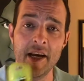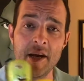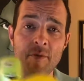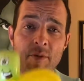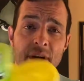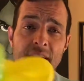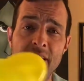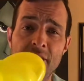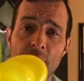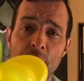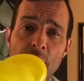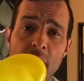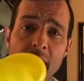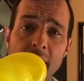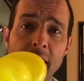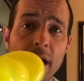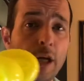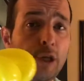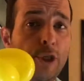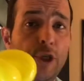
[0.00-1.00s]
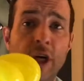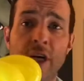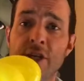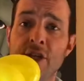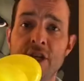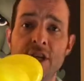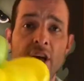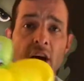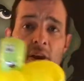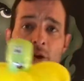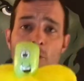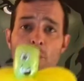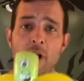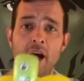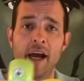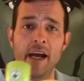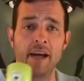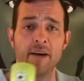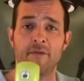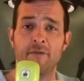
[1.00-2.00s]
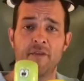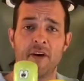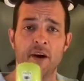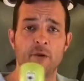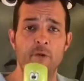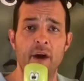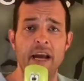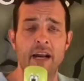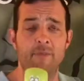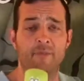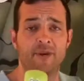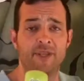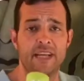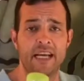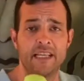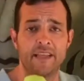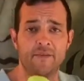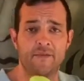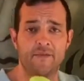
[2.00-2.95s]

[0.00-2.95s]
But either way, just another way, a fun way to present the